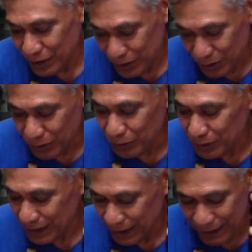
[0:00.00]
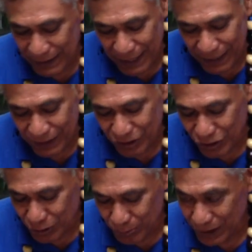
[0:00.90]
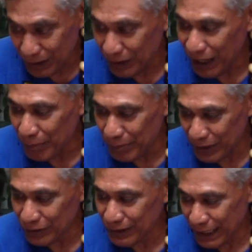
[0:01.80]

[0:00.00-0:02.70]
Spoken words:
So it tends to be a bigger